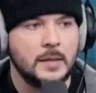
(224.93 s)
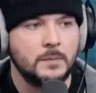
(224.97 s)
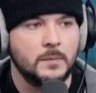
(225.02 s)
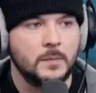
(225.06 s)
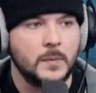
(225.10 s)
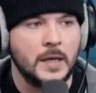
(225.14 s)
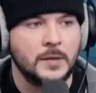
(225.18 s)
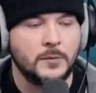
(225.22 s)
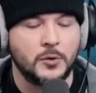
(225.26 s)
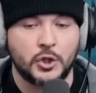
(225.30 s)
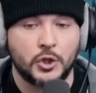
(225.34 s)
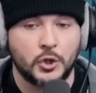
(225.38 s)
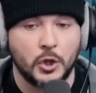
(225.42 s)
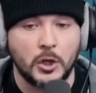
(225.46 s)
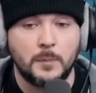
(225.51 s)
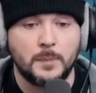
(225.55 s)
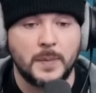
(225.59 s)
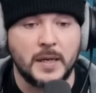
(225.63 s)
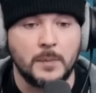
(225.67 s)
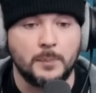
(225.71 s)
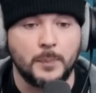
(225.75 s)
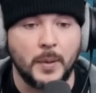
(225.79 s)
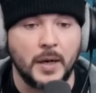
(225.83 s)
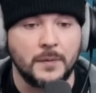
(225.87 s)
It should
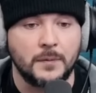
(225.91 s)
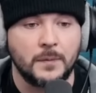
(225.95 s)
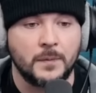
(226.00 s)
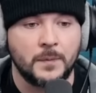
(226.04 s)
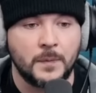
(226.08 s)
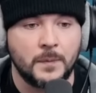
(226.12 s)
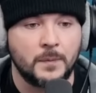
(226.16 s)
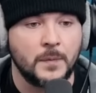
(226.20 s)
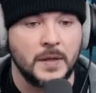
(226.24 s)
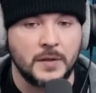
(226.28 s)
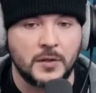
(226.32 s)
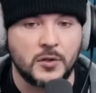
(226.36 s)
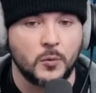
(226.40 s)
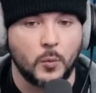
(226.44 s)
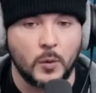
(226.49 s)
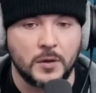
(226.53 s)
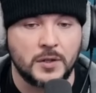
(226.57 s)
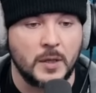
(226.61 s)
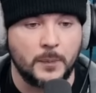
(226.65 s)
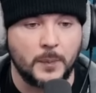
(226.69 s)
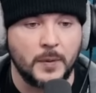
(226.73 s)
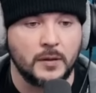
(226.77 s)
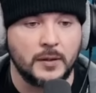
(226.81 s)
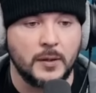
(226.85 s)
be, but this is
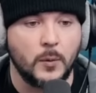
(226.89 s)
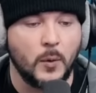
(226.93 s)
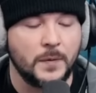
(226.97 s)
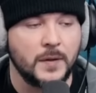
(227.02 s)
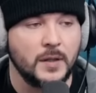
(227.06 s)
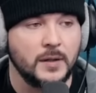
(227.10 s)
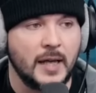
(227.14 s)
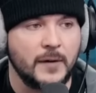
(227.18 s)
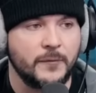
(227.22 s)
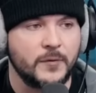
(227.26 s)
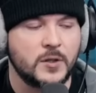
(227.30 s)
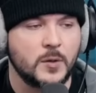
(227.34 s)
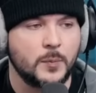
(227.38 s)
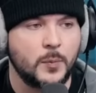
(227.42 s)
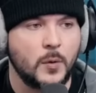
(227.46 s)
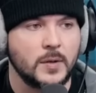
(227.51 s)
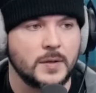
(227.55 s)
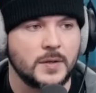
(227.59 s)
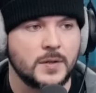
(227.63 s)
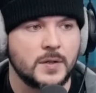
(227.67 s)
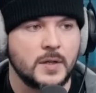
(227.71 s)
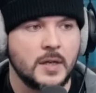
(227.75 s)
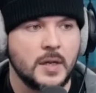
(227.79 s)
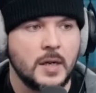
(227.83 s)
typically what the left
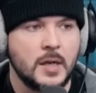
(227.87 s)
supports.